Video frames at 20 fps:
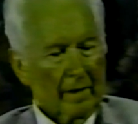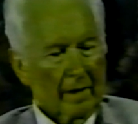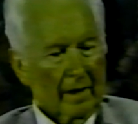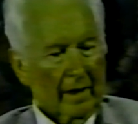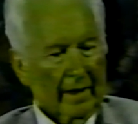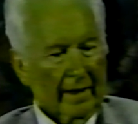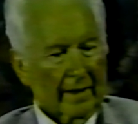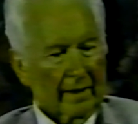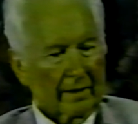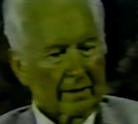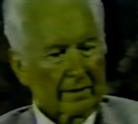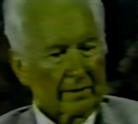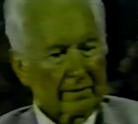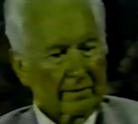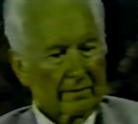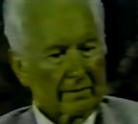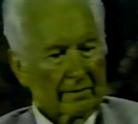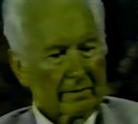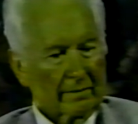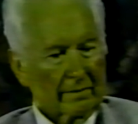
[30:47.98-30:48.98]
And
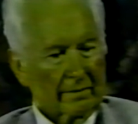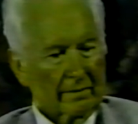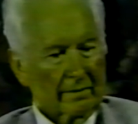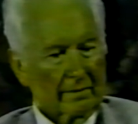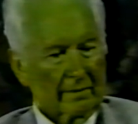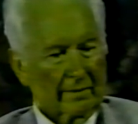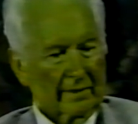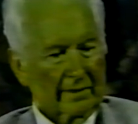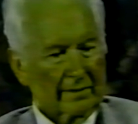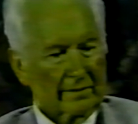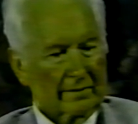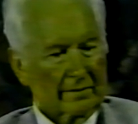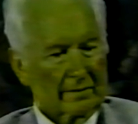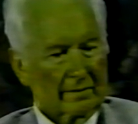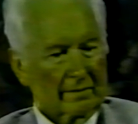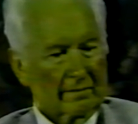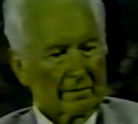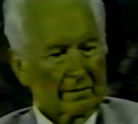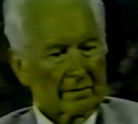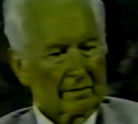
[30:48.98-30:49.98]
this
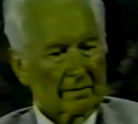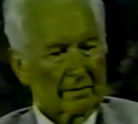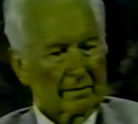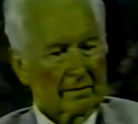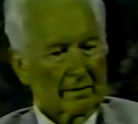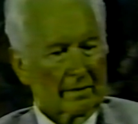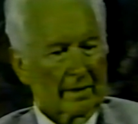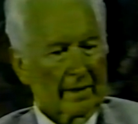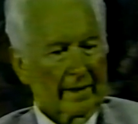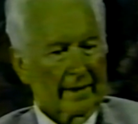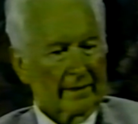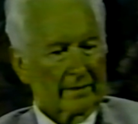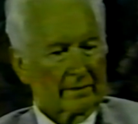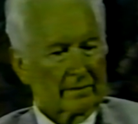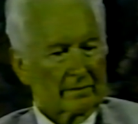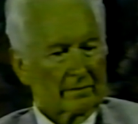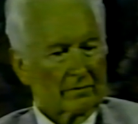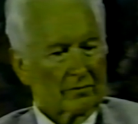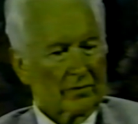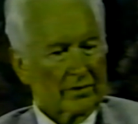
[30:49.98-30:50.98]

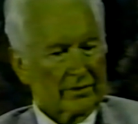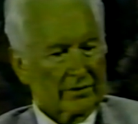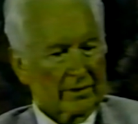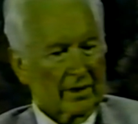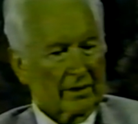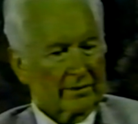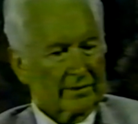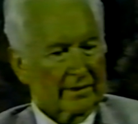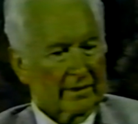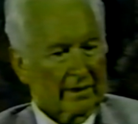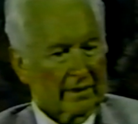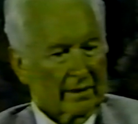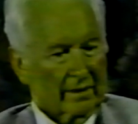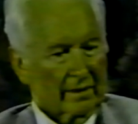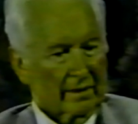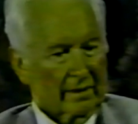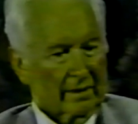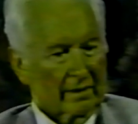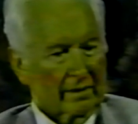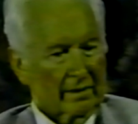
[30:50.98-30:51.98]
has resulted in
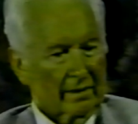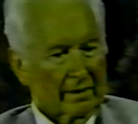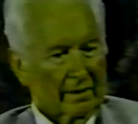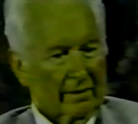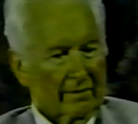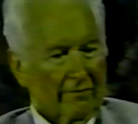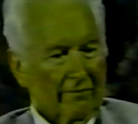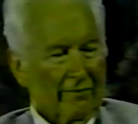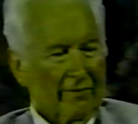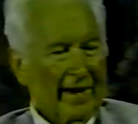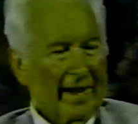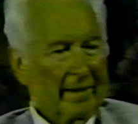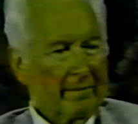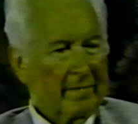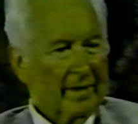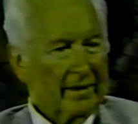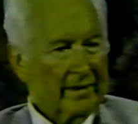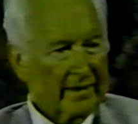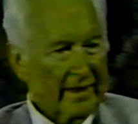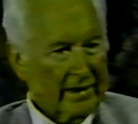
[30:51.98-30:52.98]
the
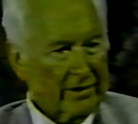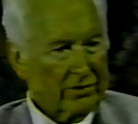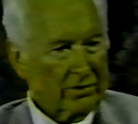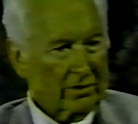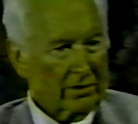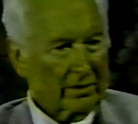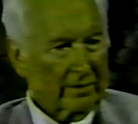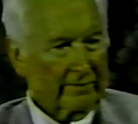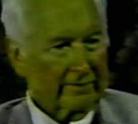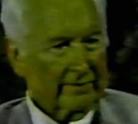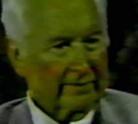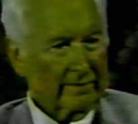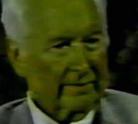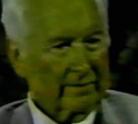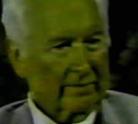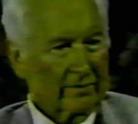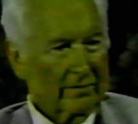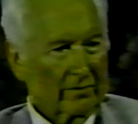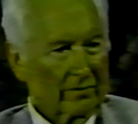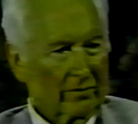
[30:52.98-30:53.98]
fragmentation of
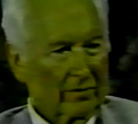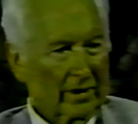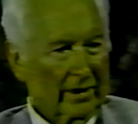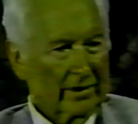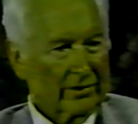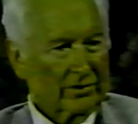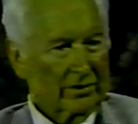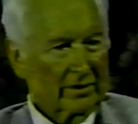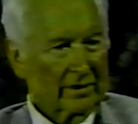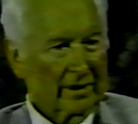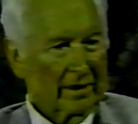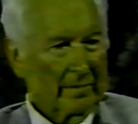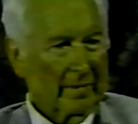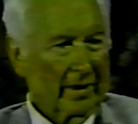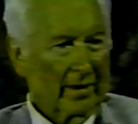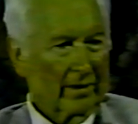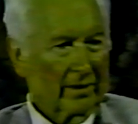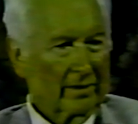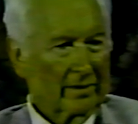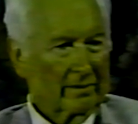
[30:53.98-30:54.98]
religion in
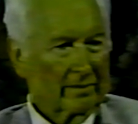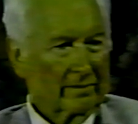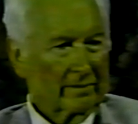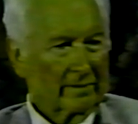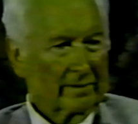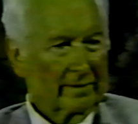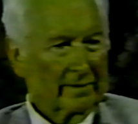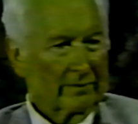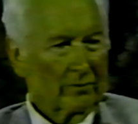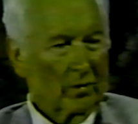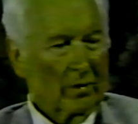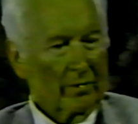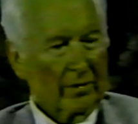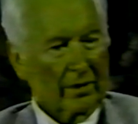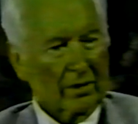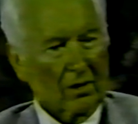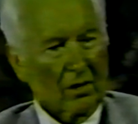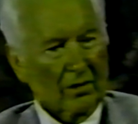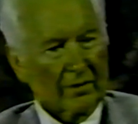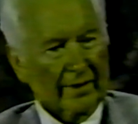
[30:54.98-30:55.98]
America, what we
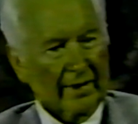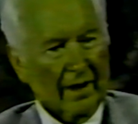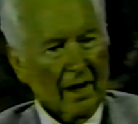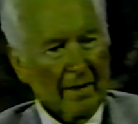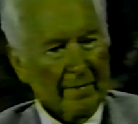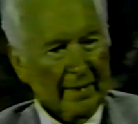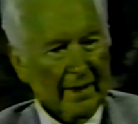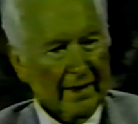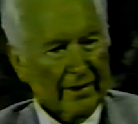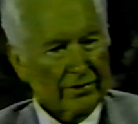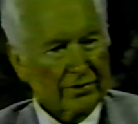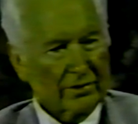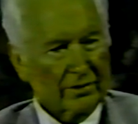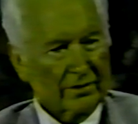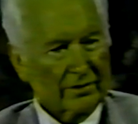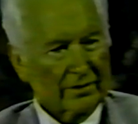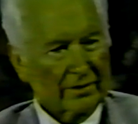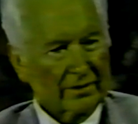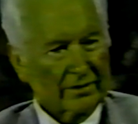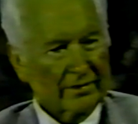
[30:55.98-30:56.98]
call
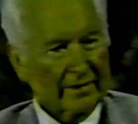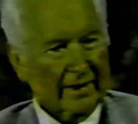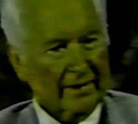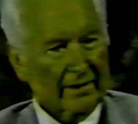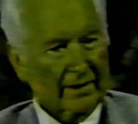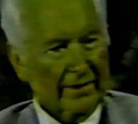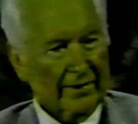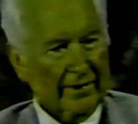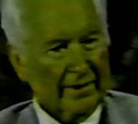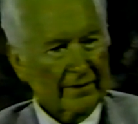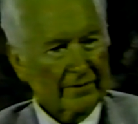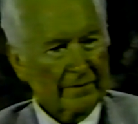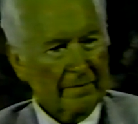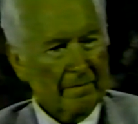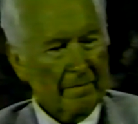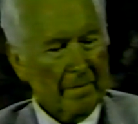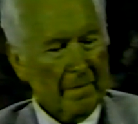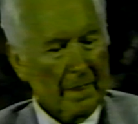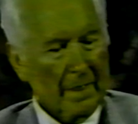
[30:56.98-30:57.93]
denominations and sectarianism.